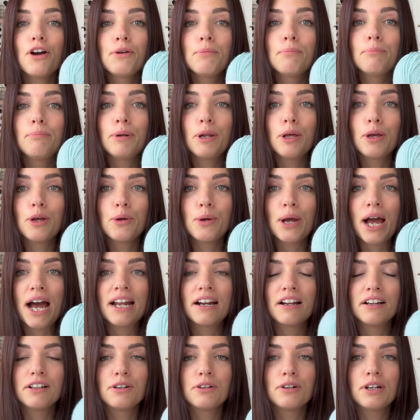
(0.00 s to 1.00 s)
Blue,
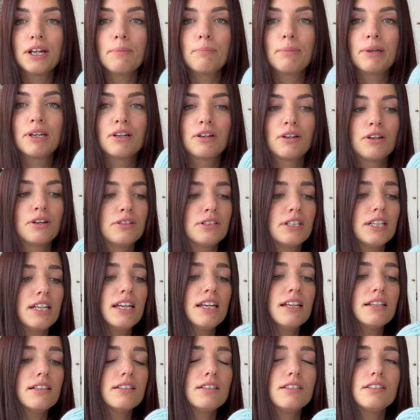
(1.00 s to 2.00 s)
and I got it because
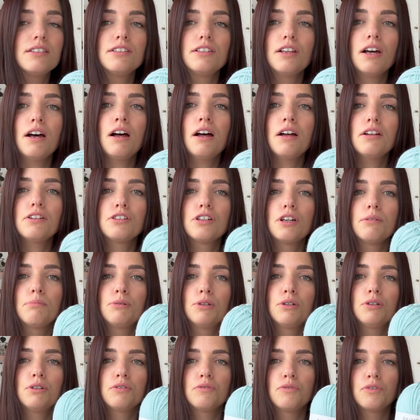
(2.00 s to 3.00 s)
it's such a
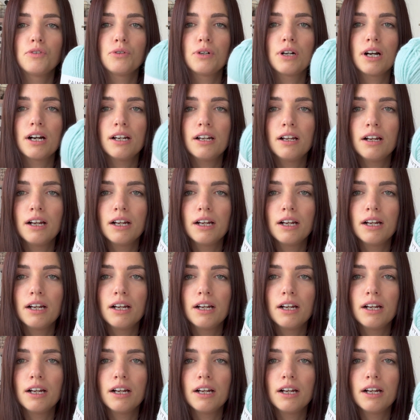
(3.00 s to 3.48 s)
beautiful colour.